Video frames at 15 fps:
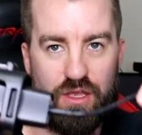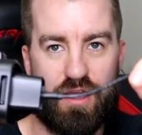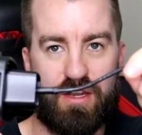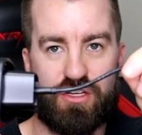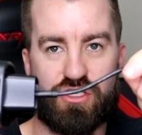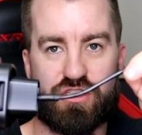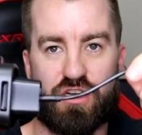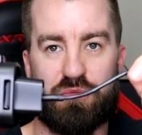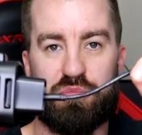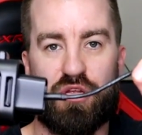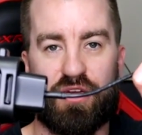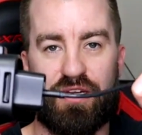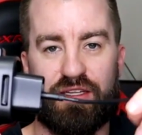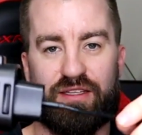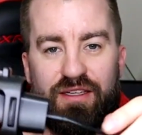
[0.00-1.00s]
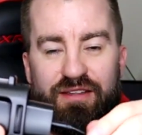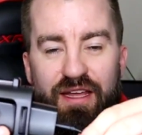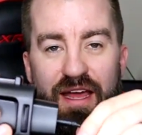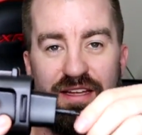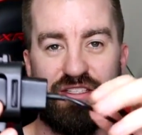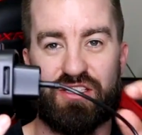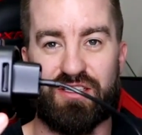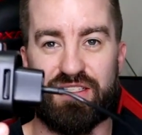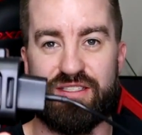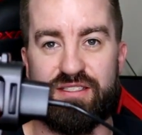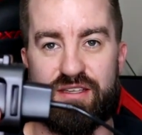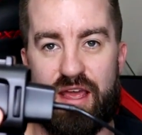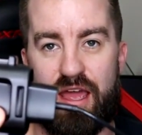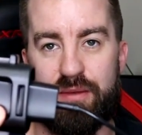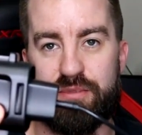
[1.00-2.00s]
and you're just going to plug it in like that until it
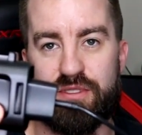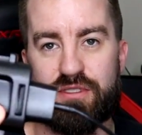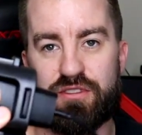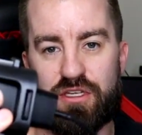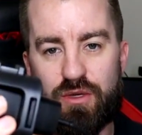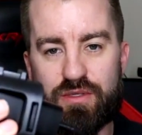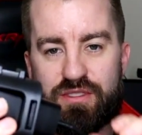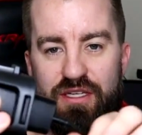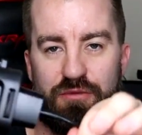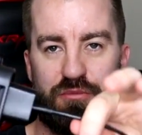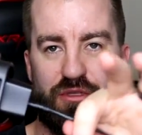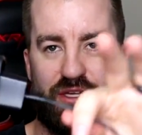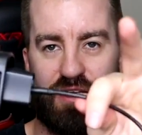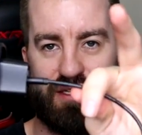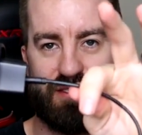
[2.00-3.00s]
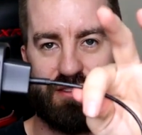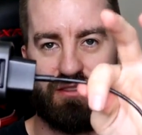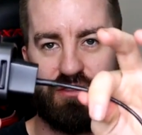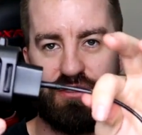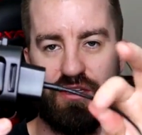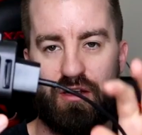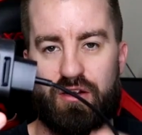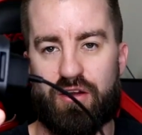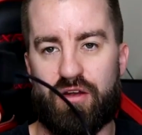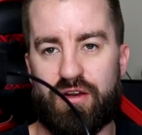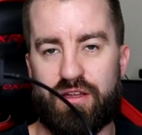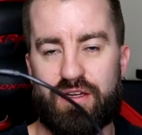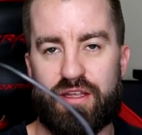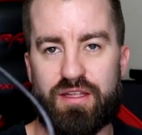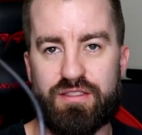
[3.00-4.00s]
snaps. So it's in place, tug on
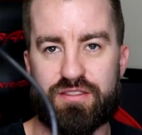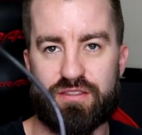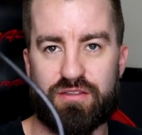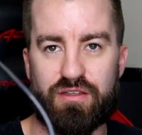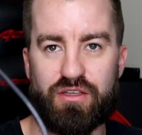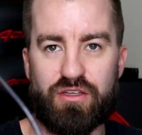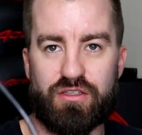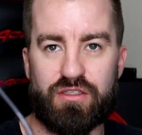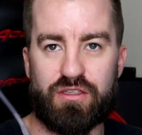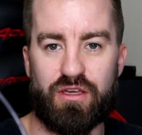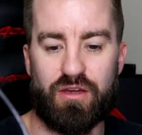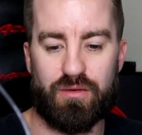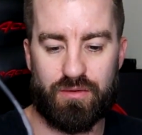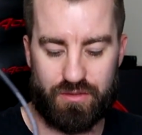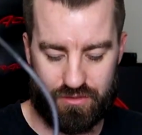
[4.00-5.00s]
it, it's good to go.